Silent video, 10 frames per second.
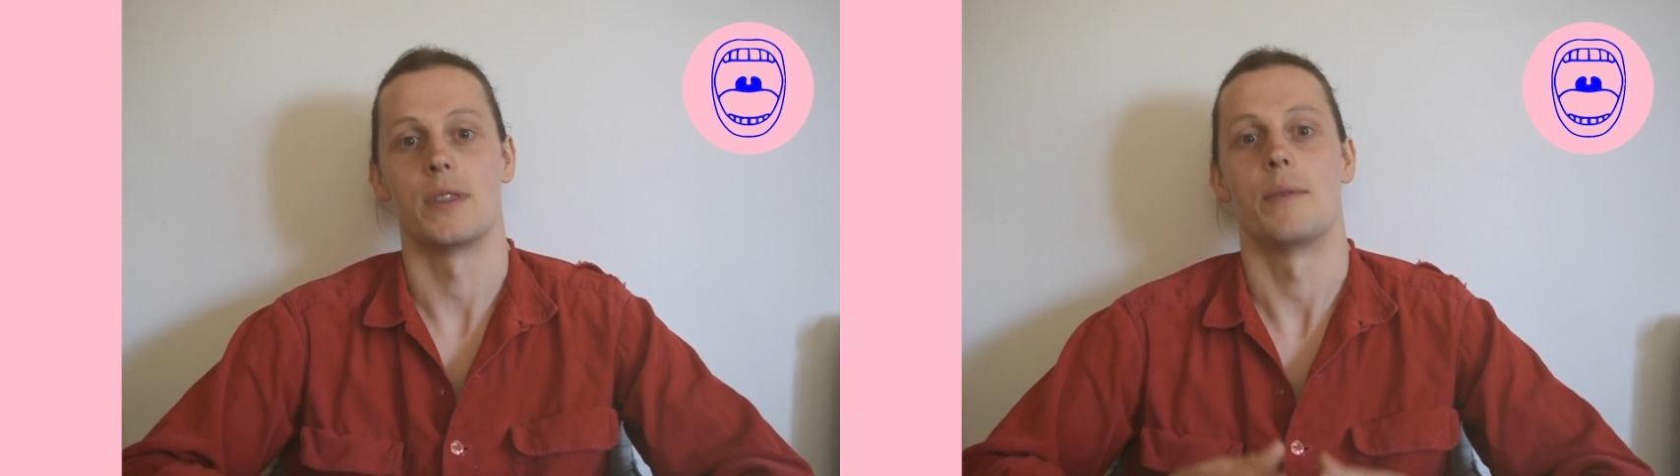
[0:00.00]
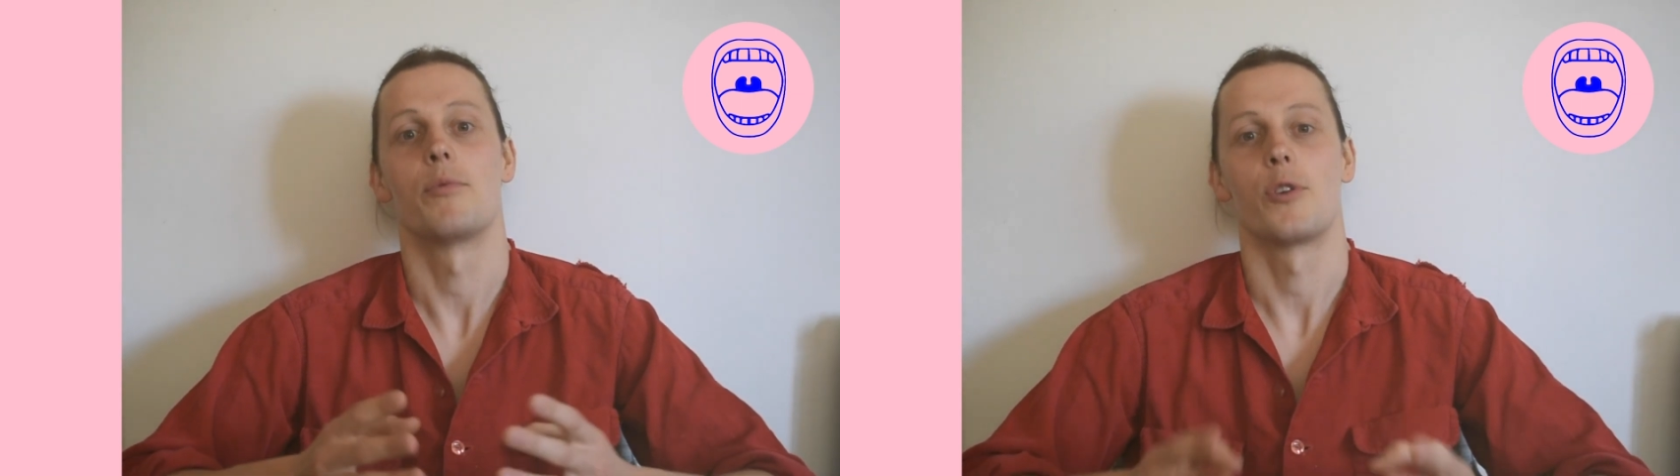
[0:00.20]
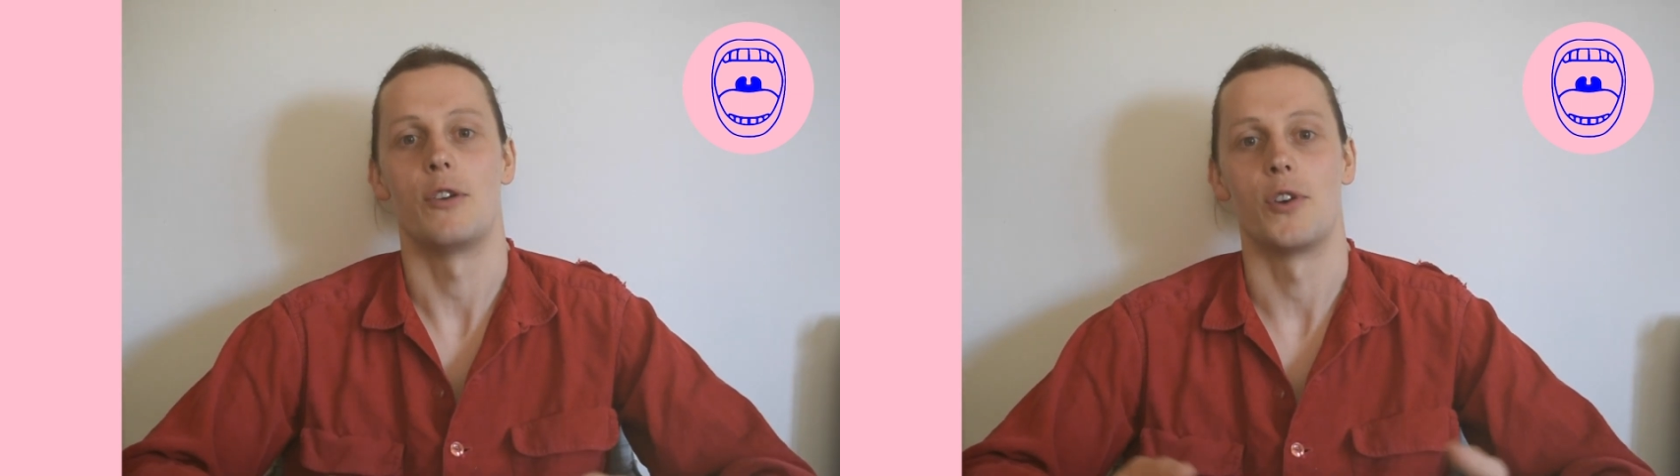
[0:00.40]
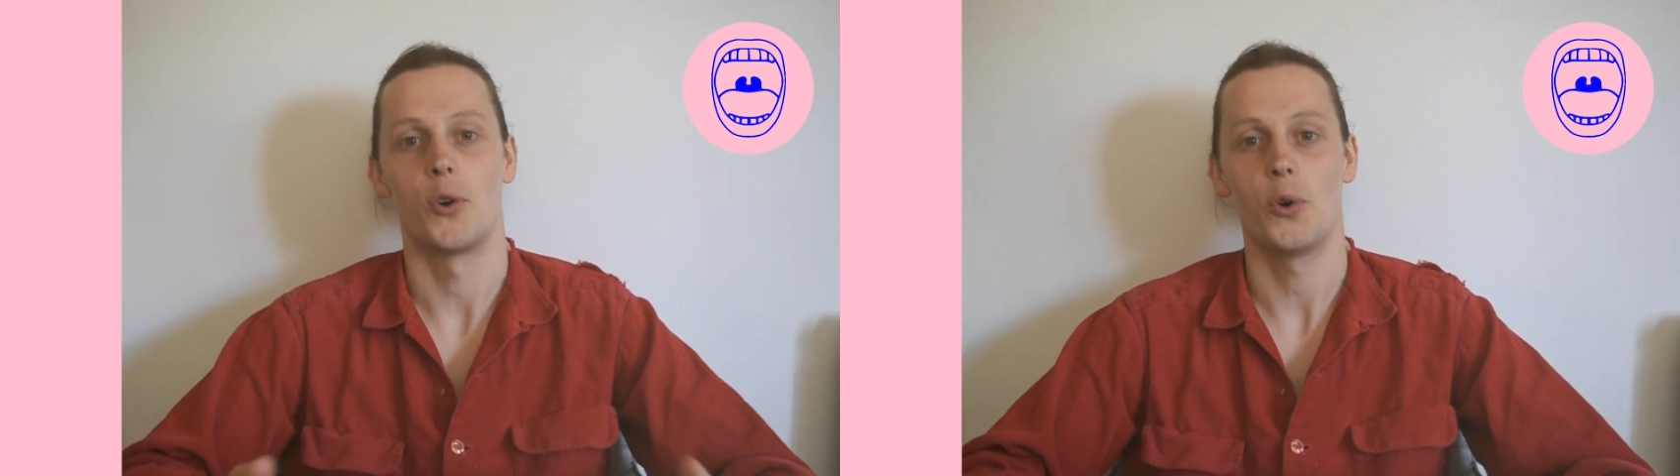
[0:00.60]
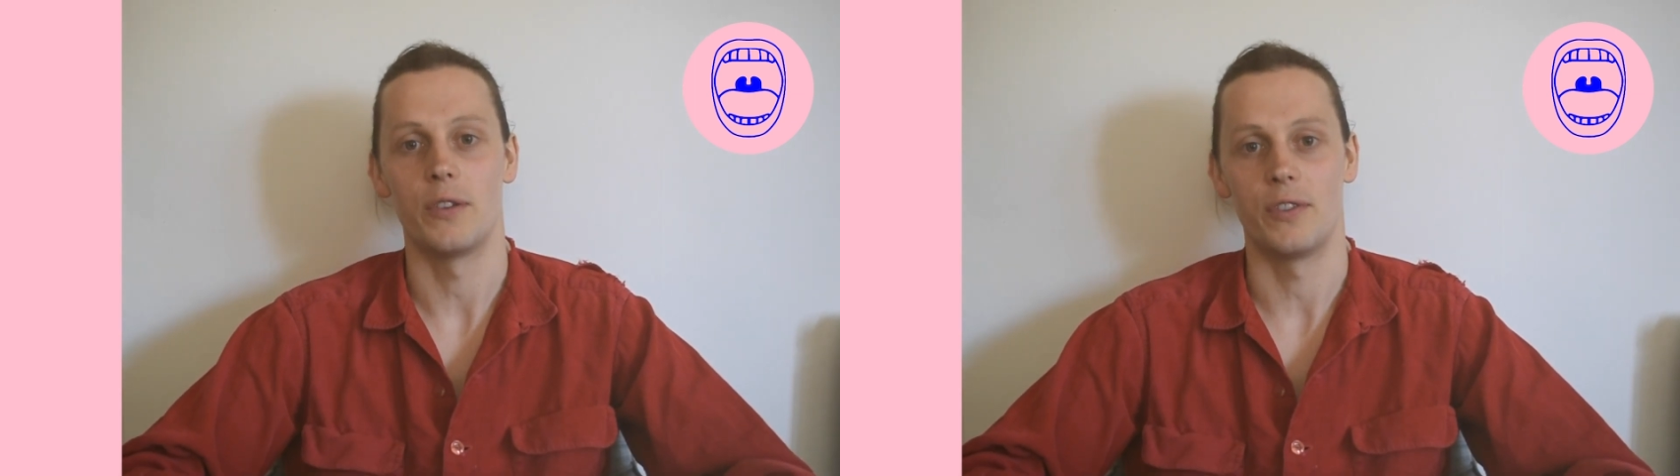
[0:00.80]
than
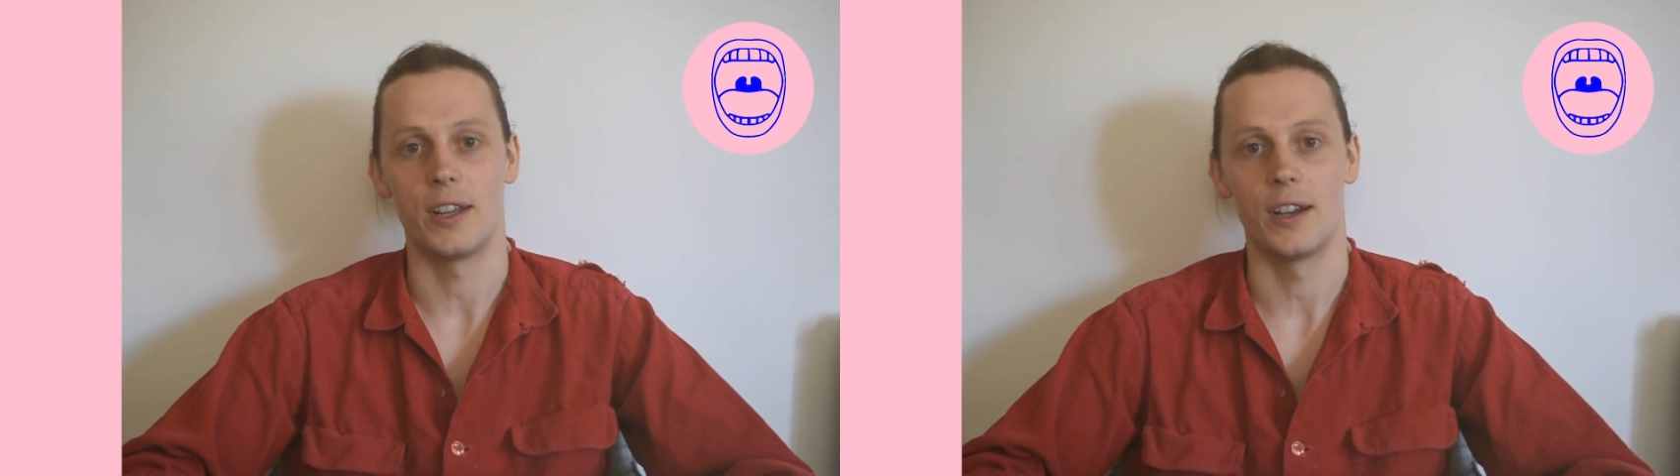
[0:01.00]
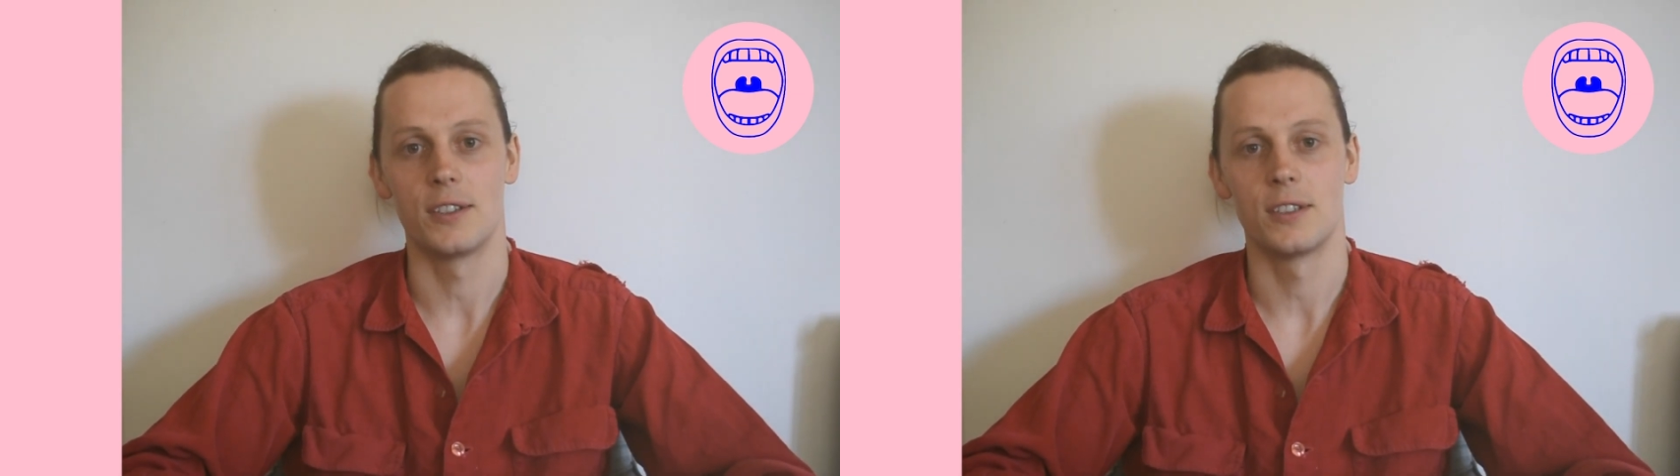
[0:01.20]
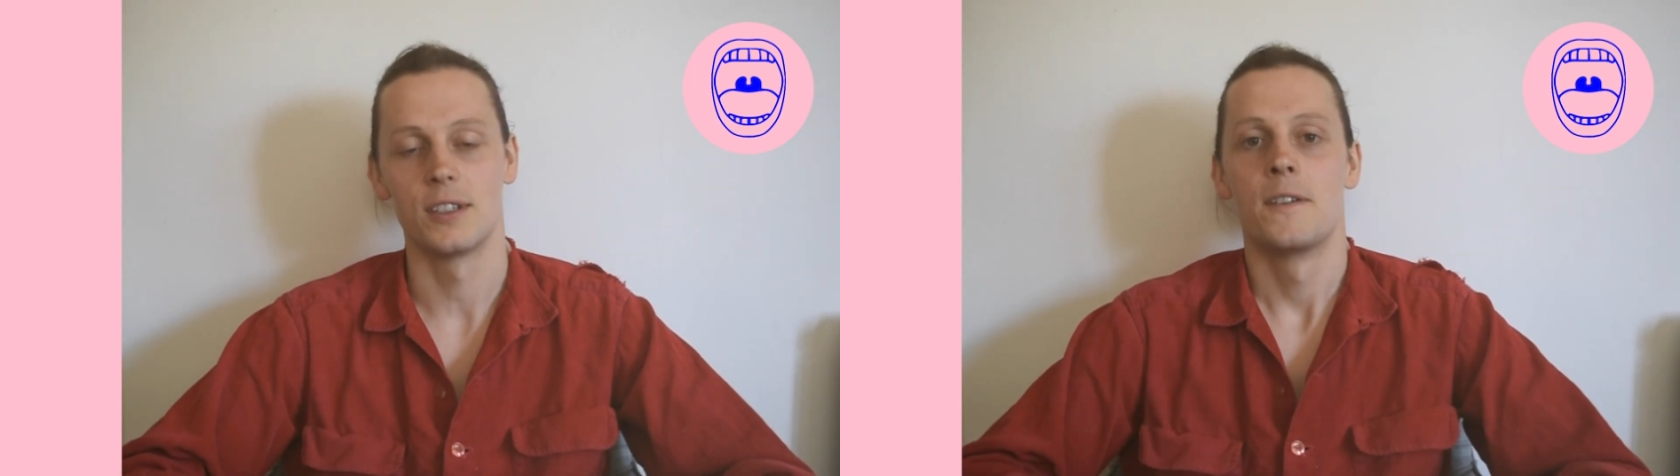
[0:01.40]
pre-recorded videos.